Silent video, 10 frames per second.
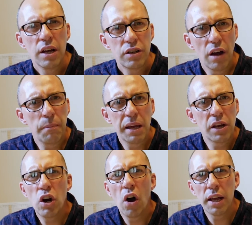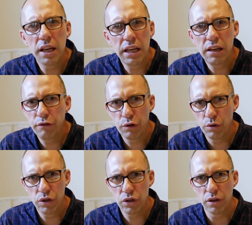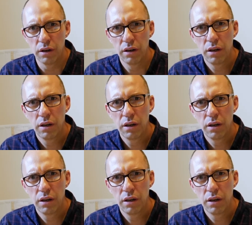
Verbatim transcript: Don't be a naive Christian.